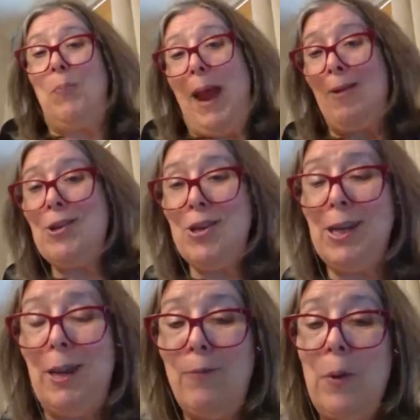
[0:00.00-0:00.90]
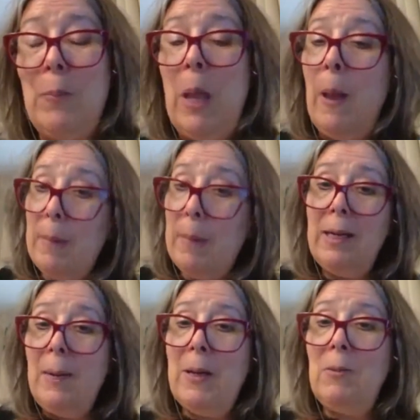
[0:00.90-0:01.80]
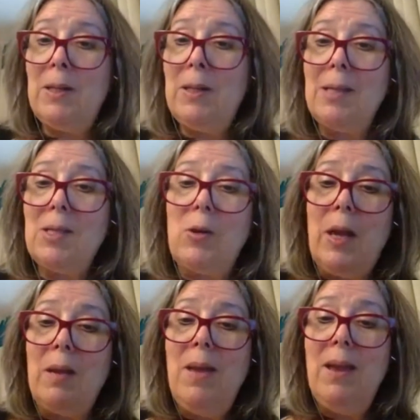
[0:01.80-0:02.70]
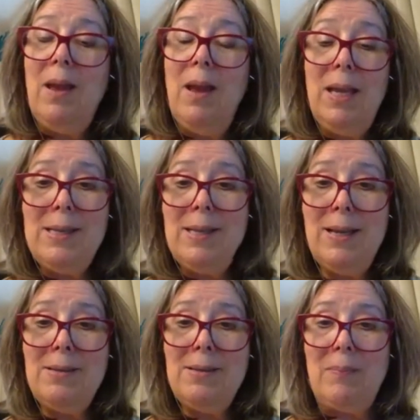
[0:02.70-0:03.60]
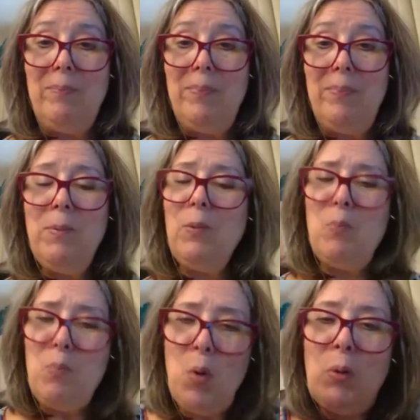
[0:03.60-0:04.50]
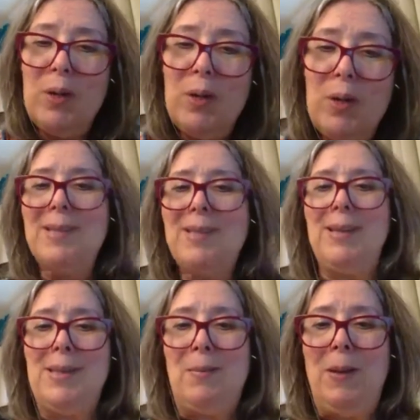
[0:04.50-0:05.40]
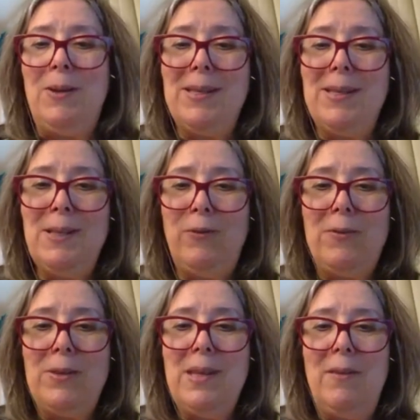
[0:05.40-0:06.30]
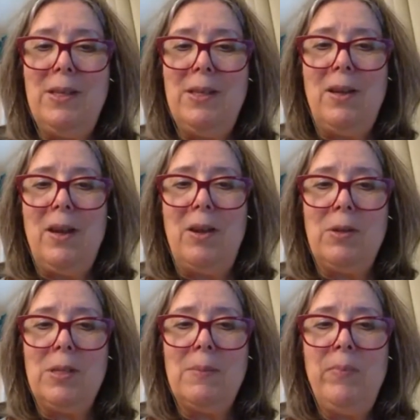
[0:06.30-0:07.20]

parish he came from, but anybody with that surname is a cousin, and more recent cousin, because that's from the 1700s.